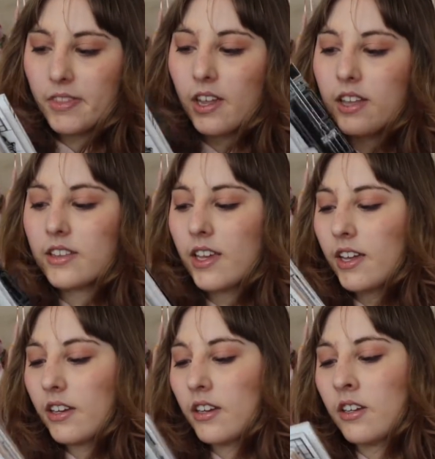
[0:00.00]
And
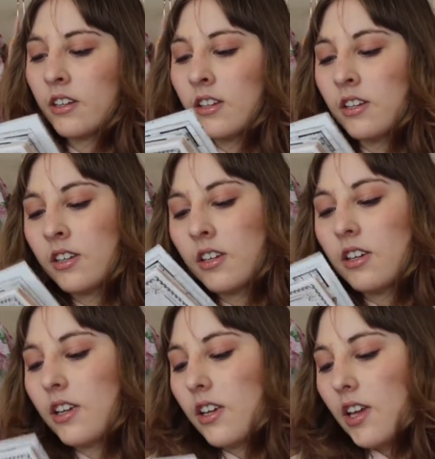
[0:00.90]
then
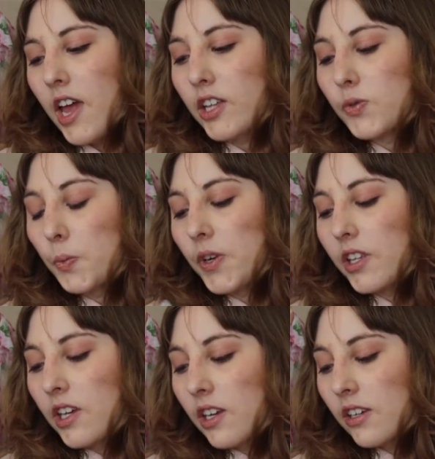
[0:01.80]
it's
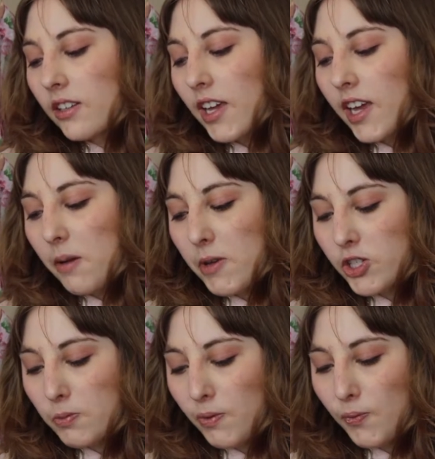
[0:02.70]
really, like I
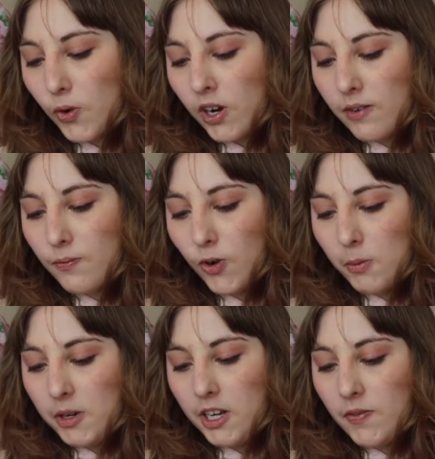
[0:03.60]
mentioned before,
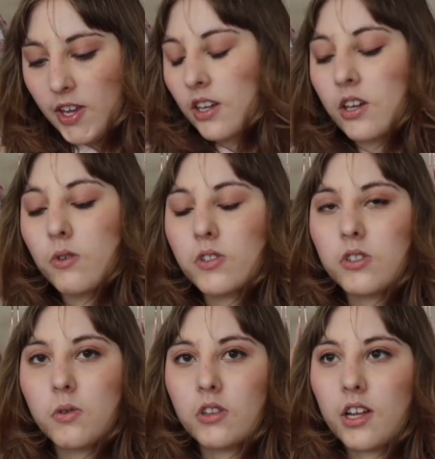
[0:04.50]
informative, and it goes
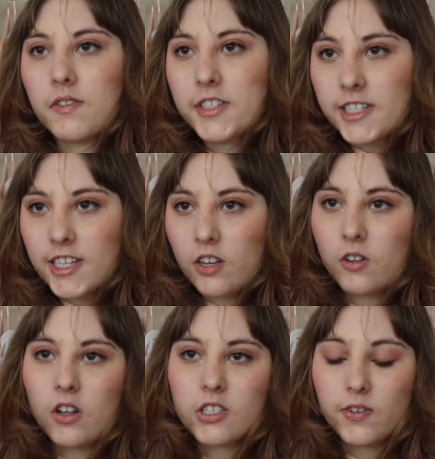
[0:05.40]
into a lot of detail
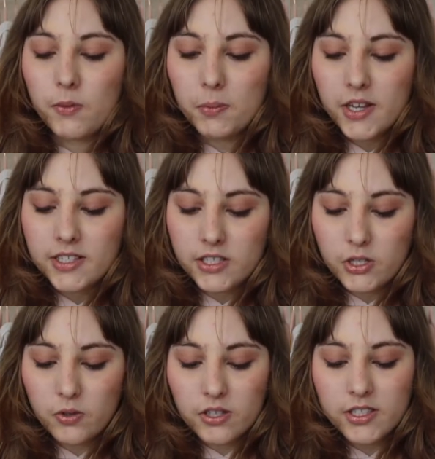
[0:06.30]
on different
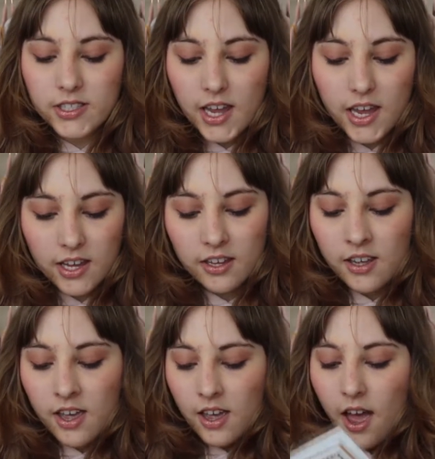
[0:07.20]
places you can stay
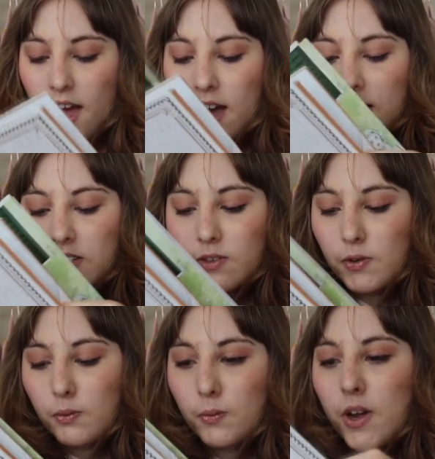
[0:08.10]
at,
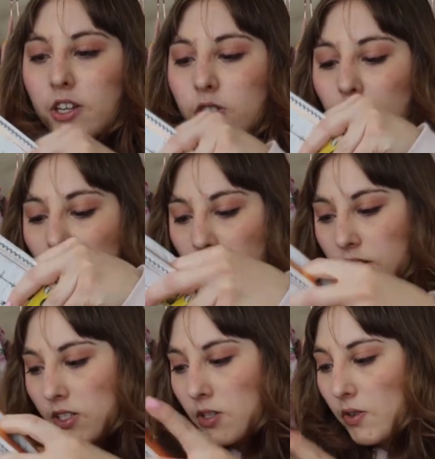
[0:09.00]
different
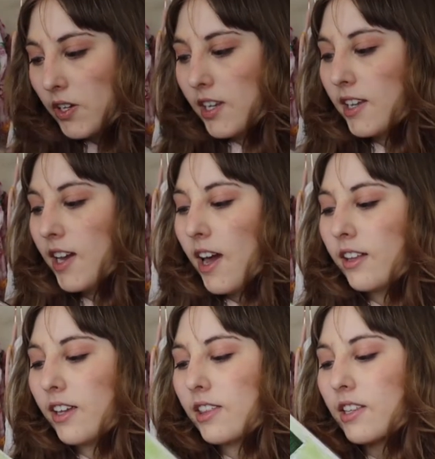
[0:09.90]
restaurants you can eat
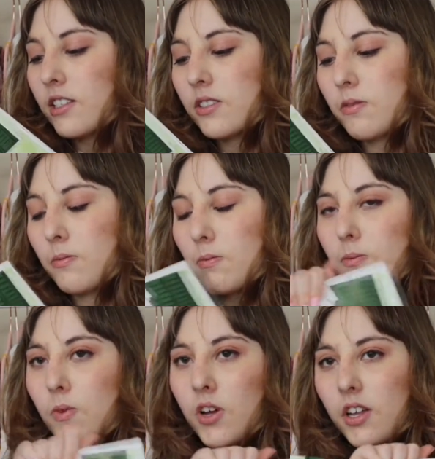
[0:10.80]
at. Like this
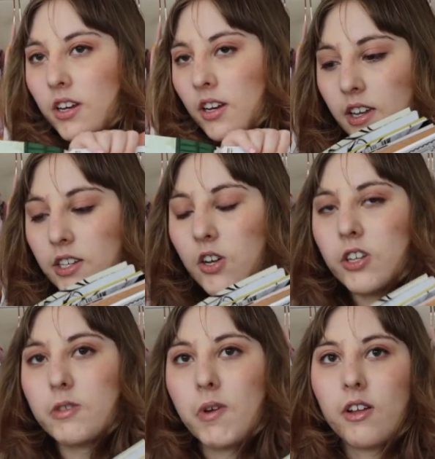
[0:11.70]
one, it
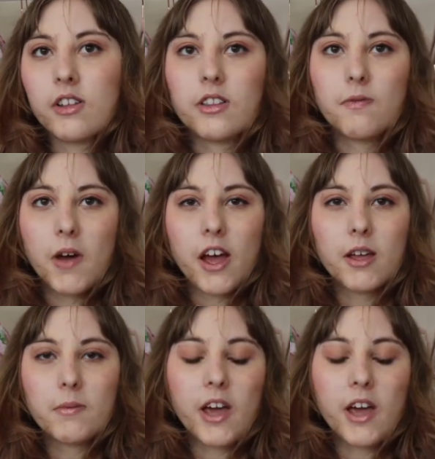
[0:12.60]
talks about like the vibe, the